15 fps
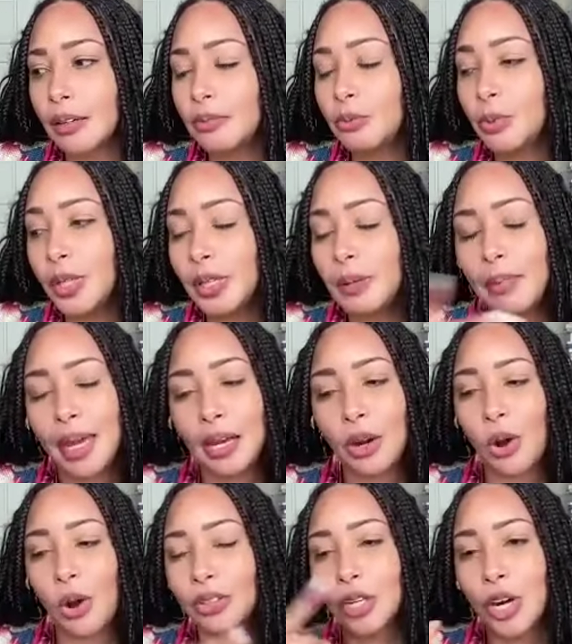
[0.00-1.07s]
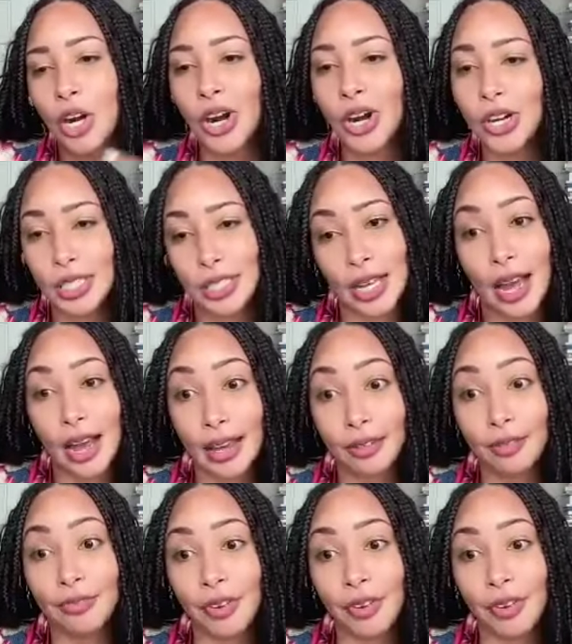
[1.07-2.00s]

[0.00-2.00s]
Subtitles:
really made all the hurt I had